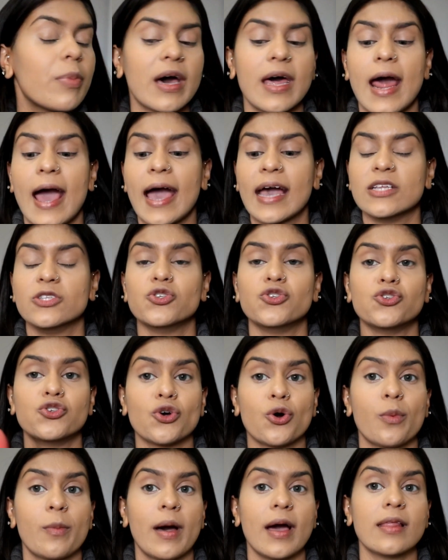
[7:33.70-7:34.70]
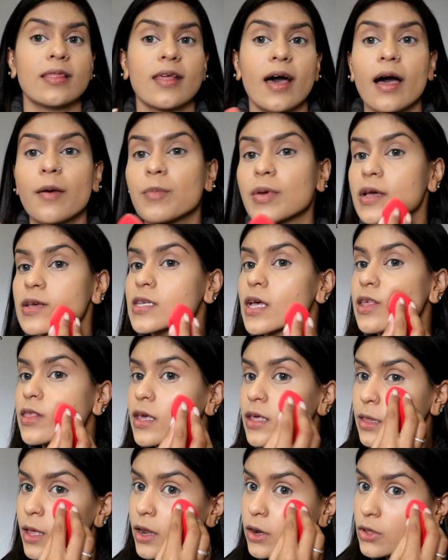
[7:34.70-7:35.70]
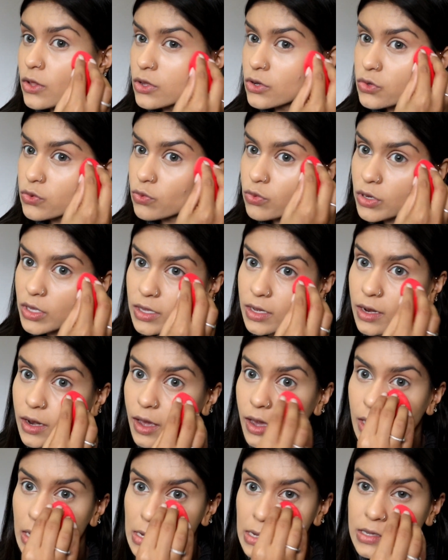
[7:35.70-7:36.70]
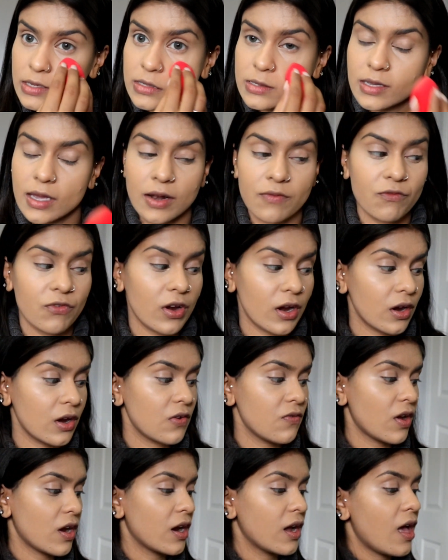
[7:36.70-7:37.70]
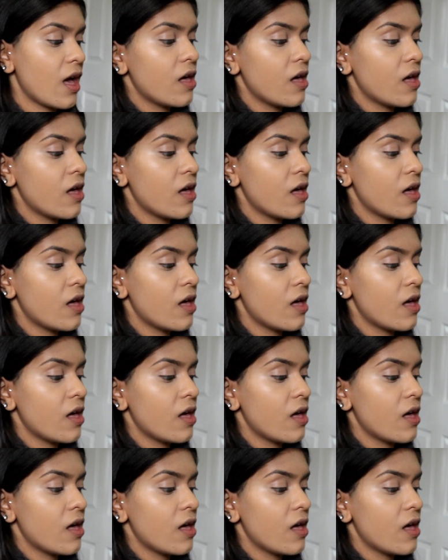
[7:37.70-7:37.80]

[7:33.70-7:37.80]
but I don't mind that because I think that it looks really nice and very, very